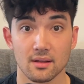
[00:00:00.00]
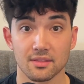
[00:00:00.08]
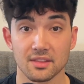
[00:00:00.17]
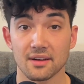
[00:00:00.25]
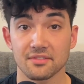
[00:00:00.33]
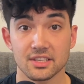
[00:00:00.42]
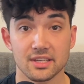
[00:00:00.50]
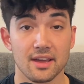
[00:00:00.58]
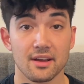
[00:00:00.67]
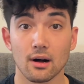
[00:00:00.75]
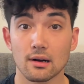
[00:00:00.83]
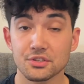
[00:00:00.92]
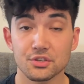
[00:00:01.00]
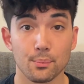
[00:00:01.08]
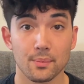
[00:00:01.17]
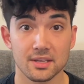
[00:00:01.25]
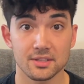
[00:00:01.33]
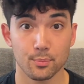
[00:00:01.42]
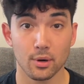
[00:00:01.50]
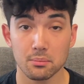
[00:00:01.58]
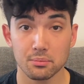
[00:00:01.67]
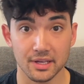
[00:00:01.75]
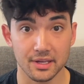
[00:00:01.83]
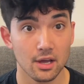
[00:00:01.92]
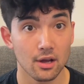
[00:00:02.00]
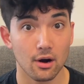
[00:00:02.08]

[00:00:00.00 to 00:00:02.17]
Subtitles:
The FDA also makes public